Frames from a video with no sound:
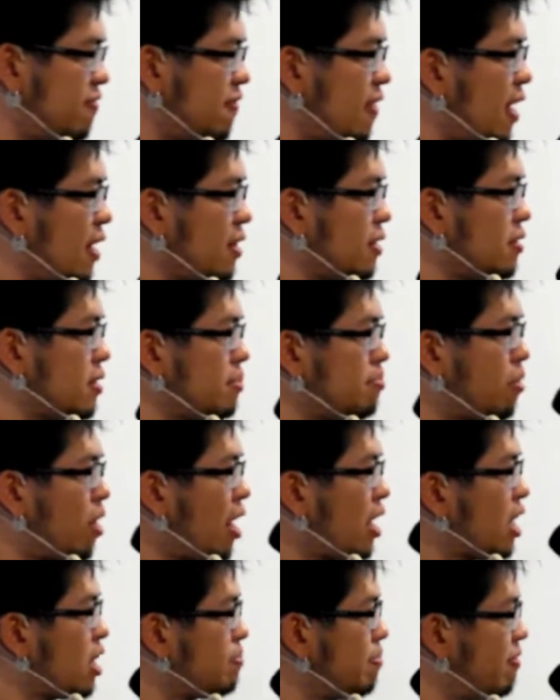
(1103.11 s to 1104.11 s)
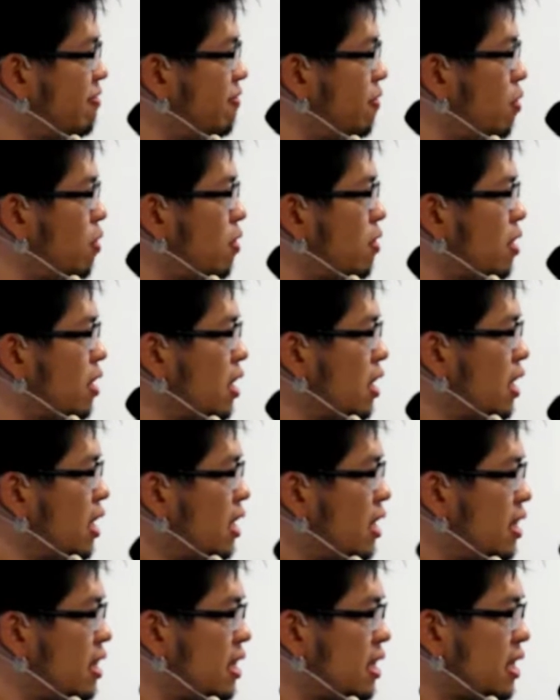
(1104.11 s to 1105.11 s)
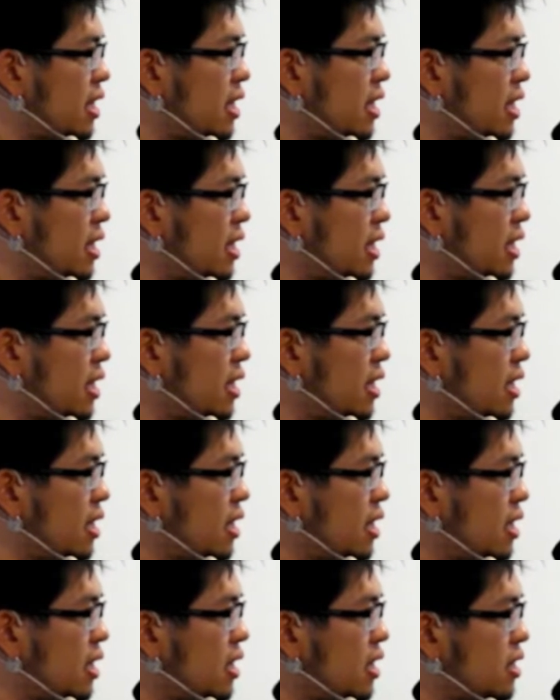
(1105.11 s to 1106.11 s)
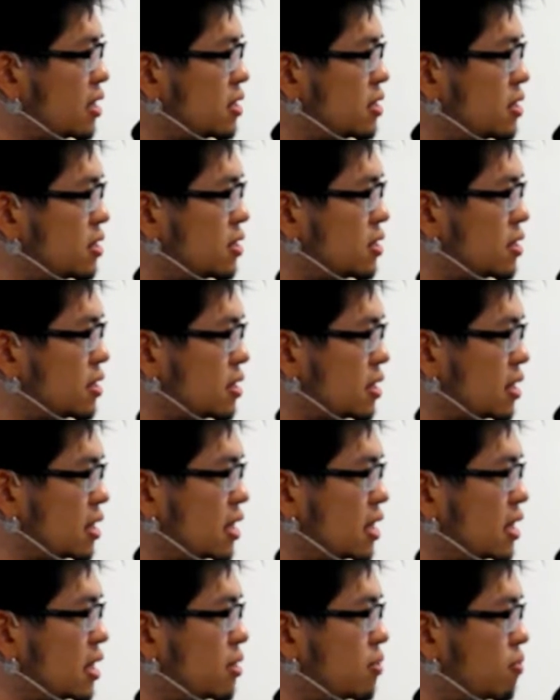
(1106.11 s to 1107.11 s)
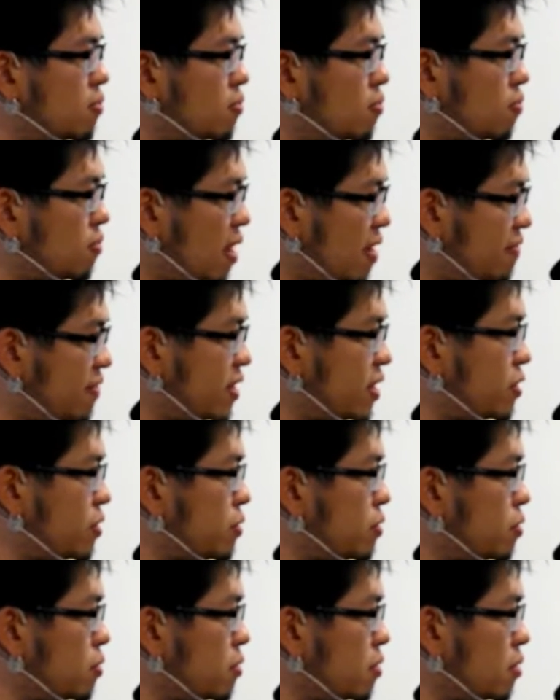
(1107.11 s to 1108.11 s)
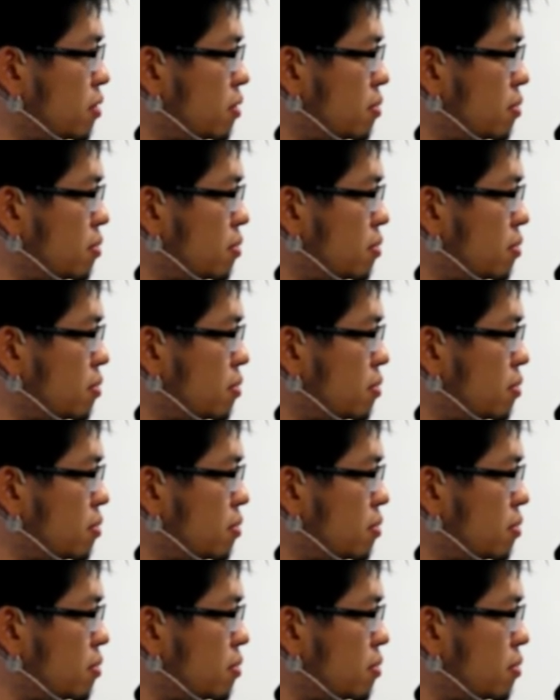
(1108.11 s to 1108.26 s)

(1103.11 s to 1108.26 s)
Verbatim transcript: follow the product before the the revenue.